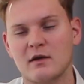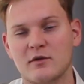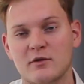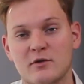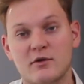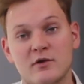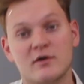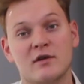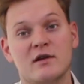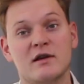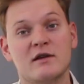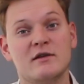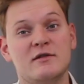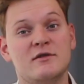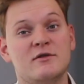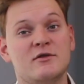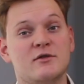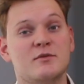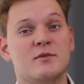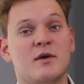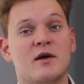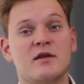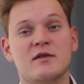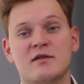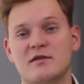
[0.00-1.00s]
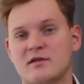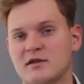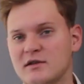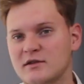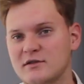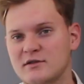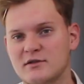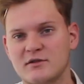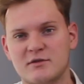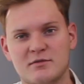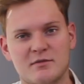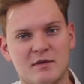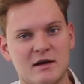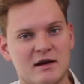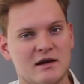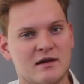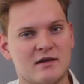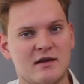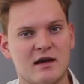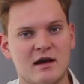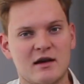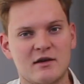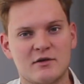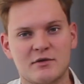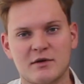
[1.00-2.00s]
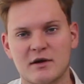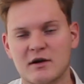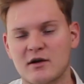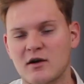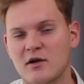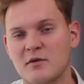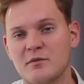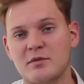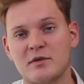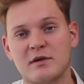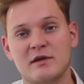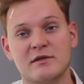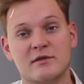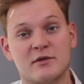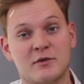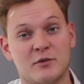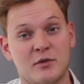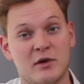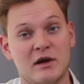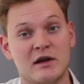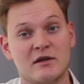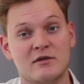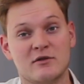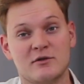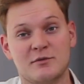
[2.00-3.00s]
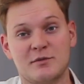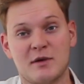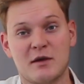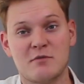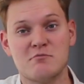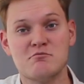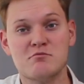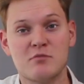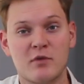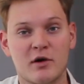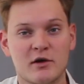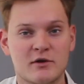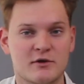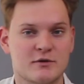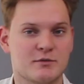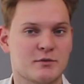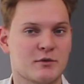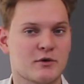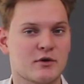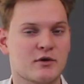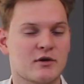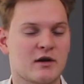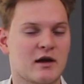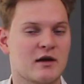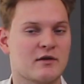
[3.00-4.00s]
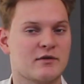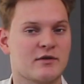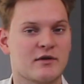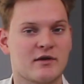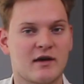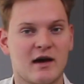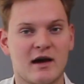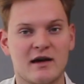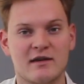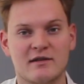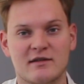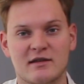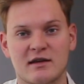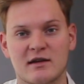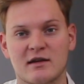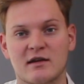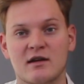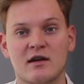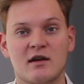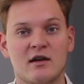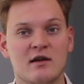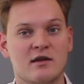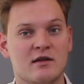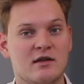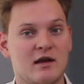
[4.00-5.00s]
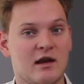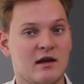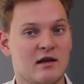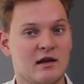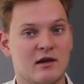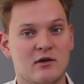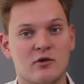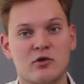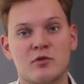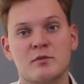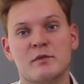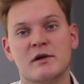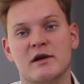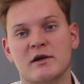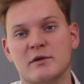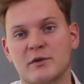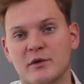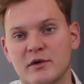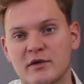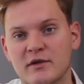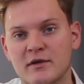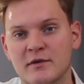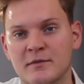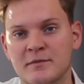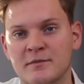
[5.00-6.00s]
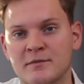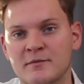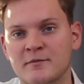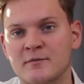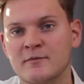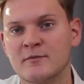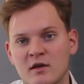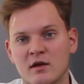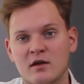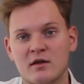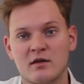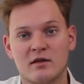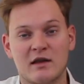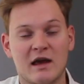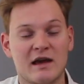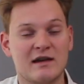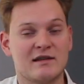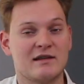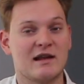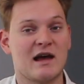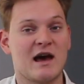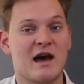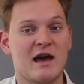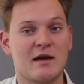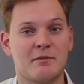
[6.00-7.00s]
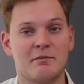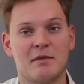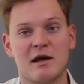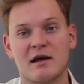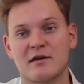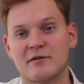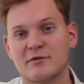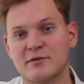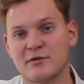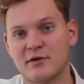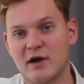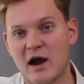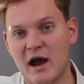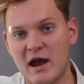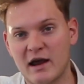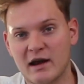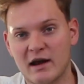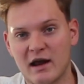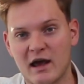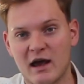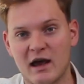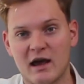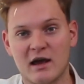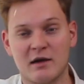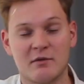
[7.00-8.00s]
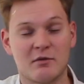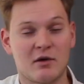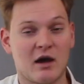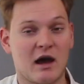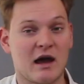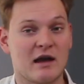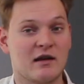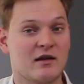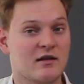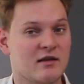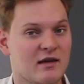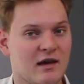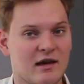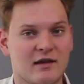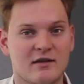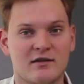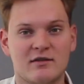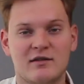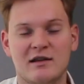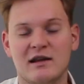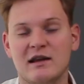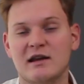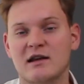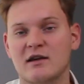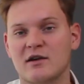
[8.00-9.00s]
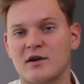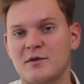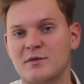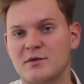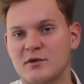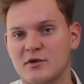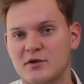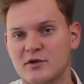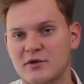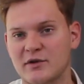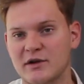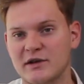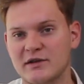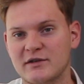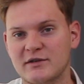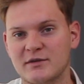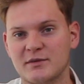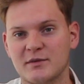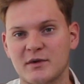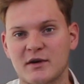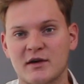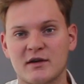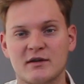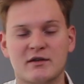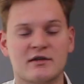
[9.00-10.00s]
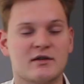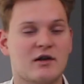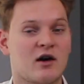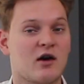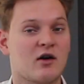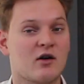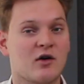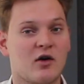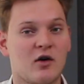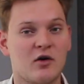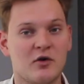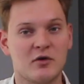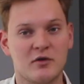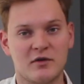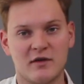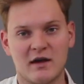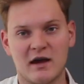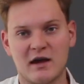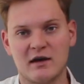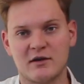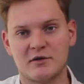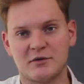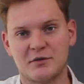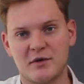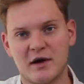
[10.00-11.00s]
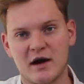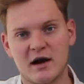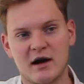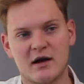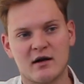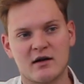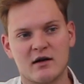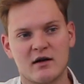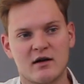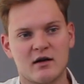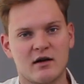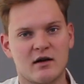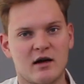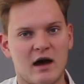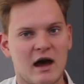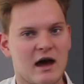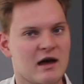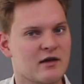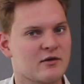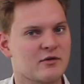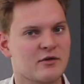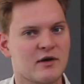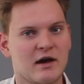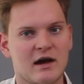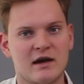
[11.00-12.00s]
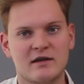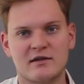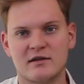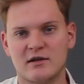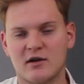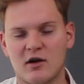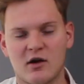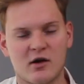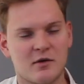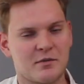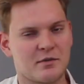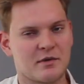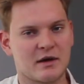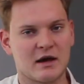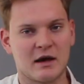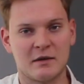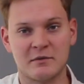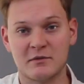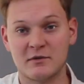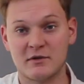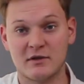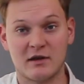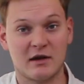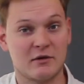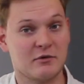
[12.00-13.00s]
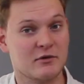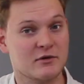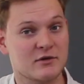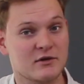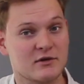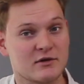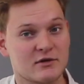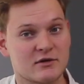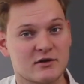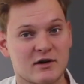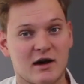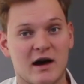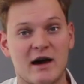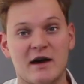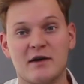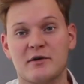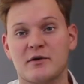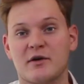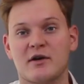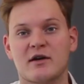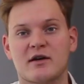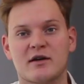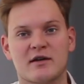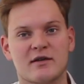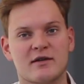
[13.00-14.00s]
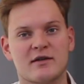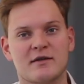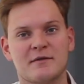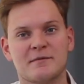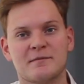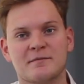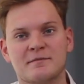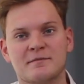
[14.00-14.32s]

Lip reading: During these 2 months there are just many days where companies are willing to spend much more on advertising than they normally would. Days like Black Friday and the days leading up to Christmas are all days where ad rates and RPMs, they will just skyrocket.